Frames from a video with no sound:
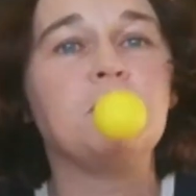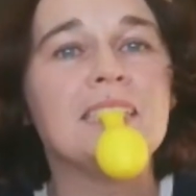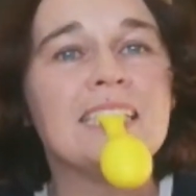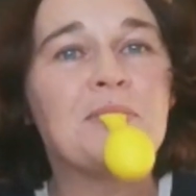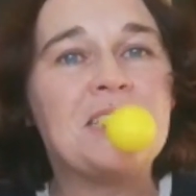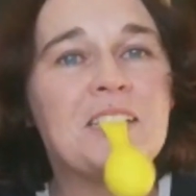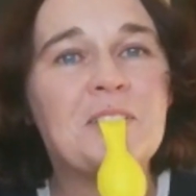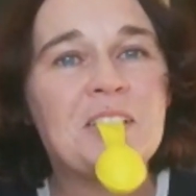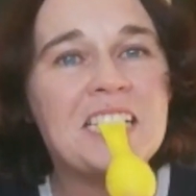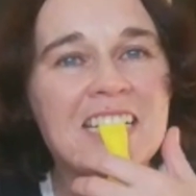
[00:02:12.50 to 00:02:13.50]
and we
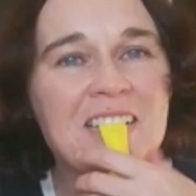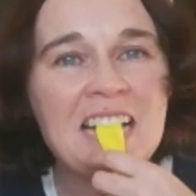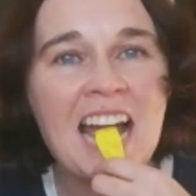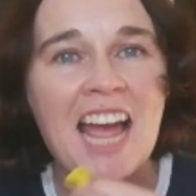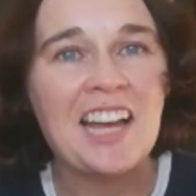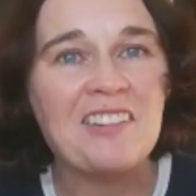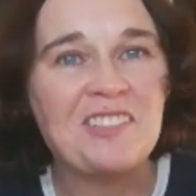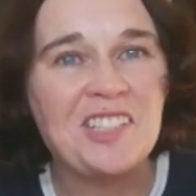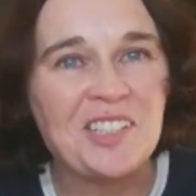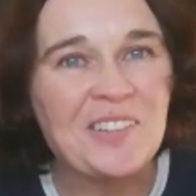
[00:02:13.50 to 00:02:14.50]
also
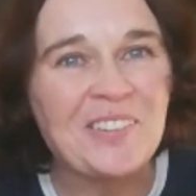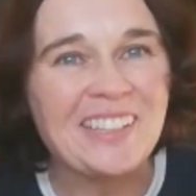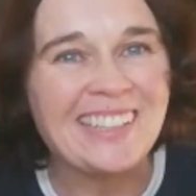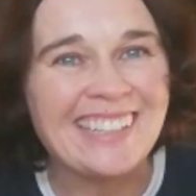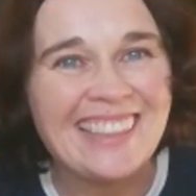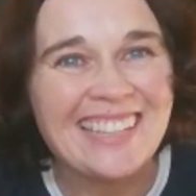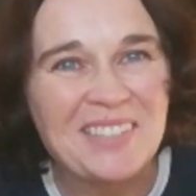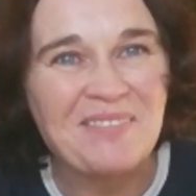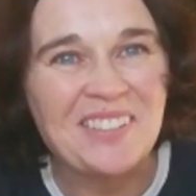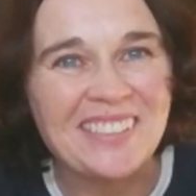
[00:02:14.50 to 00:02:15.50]
have joy in the
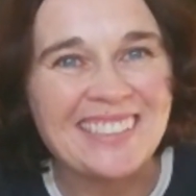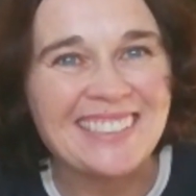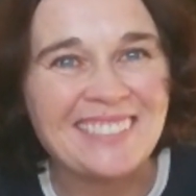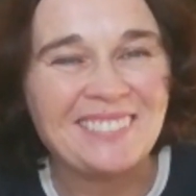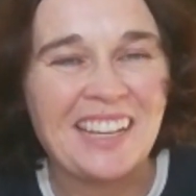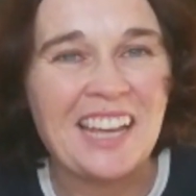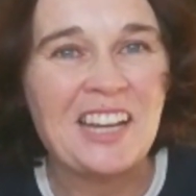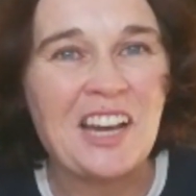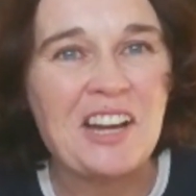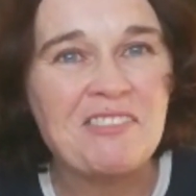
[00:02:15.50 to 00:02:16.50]
Spirit
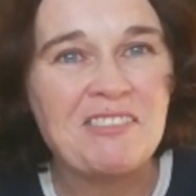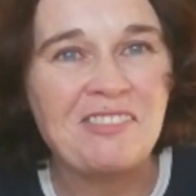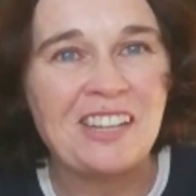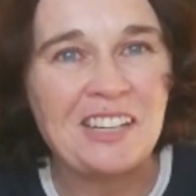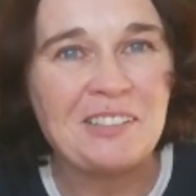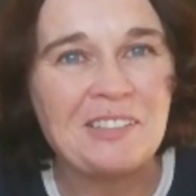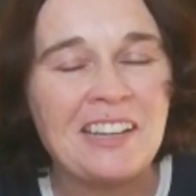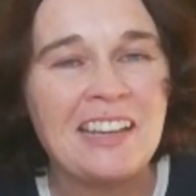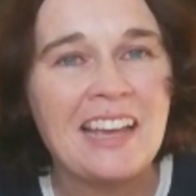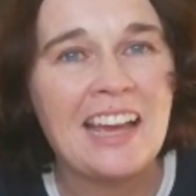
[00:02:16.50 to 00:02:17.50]
and overflow
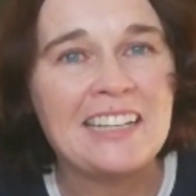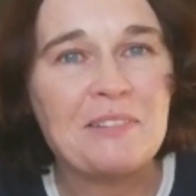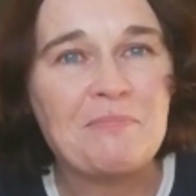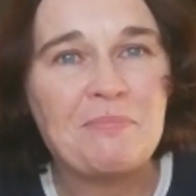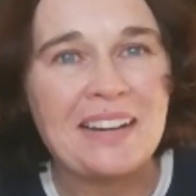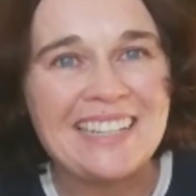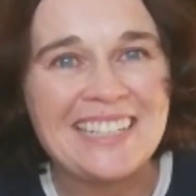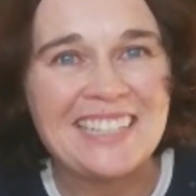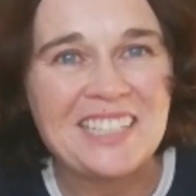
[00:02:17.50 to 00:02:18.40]
and abundance